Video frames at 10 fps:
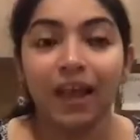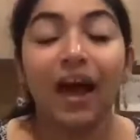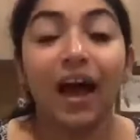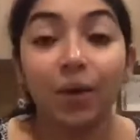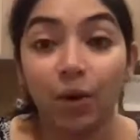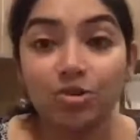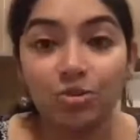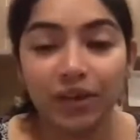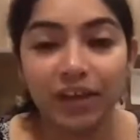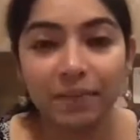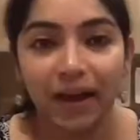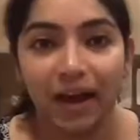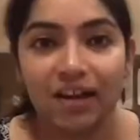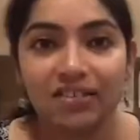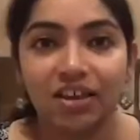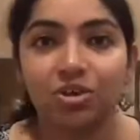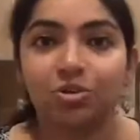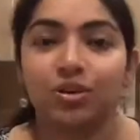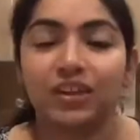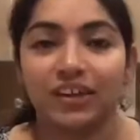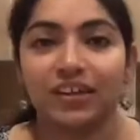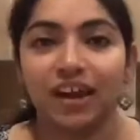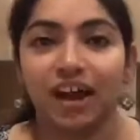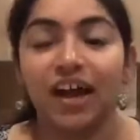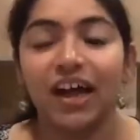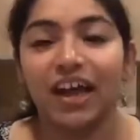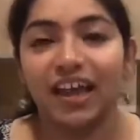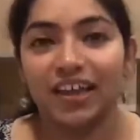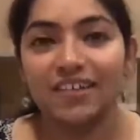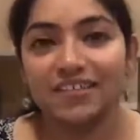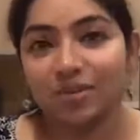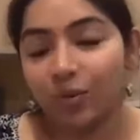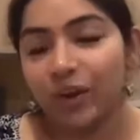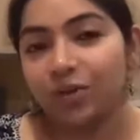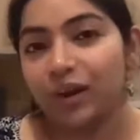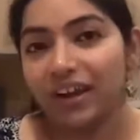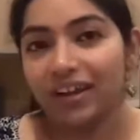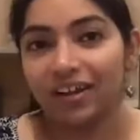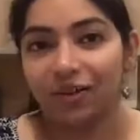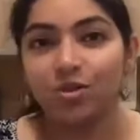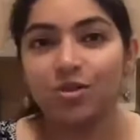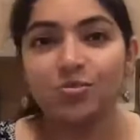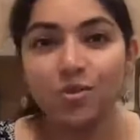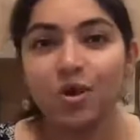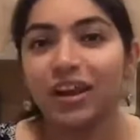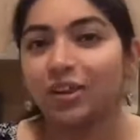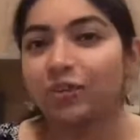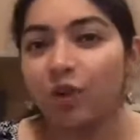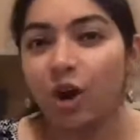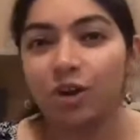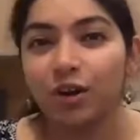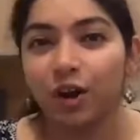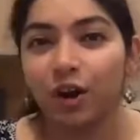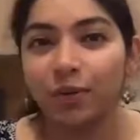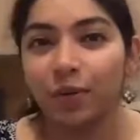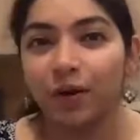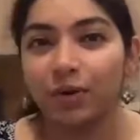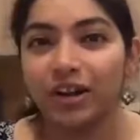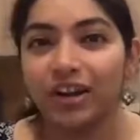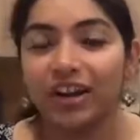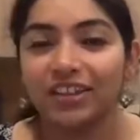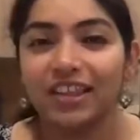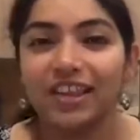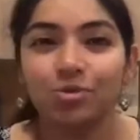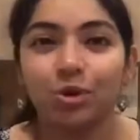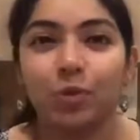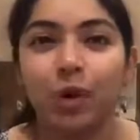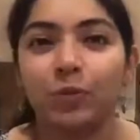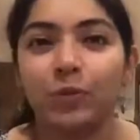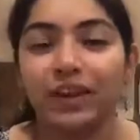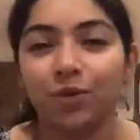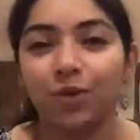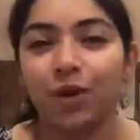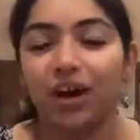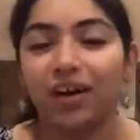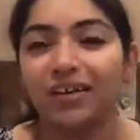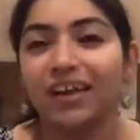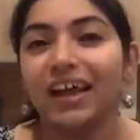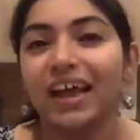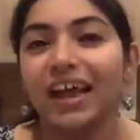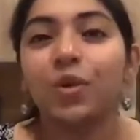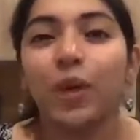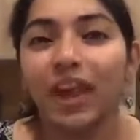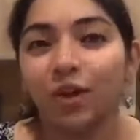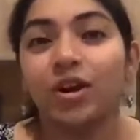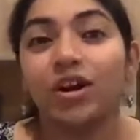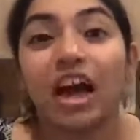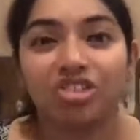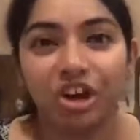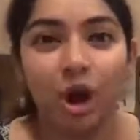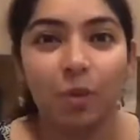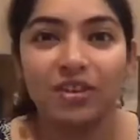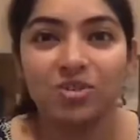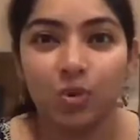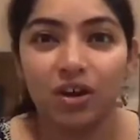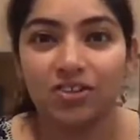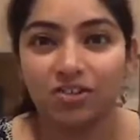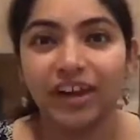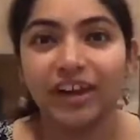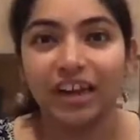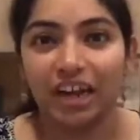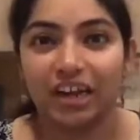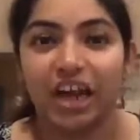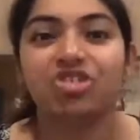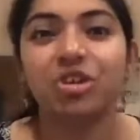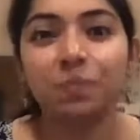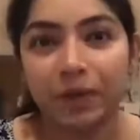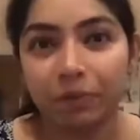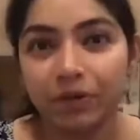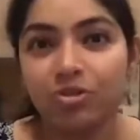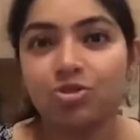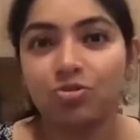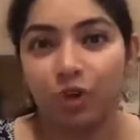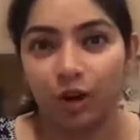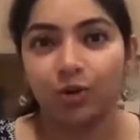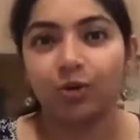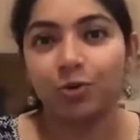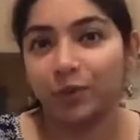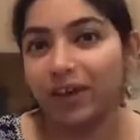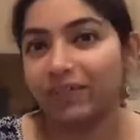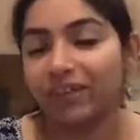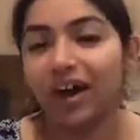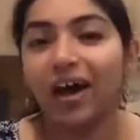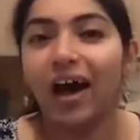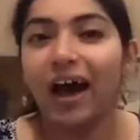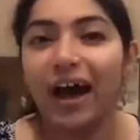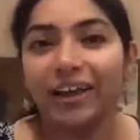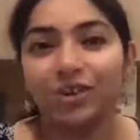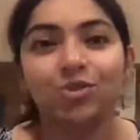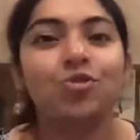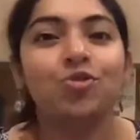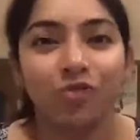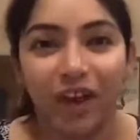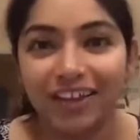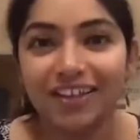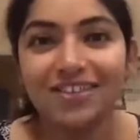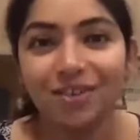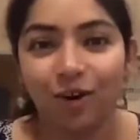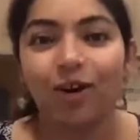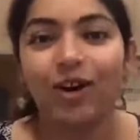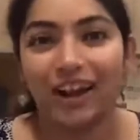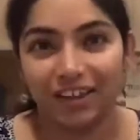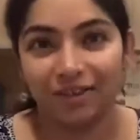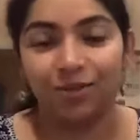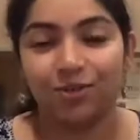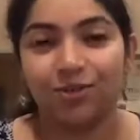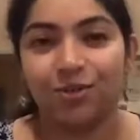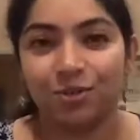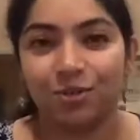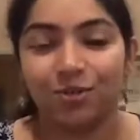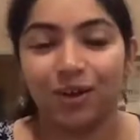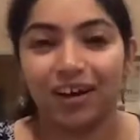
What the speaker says: I want to begin by asking you that when you wrote this book, you talked a lot about things would probably, the way, nudge economics works, right? Nudging people to follow good behavior, either through fines or through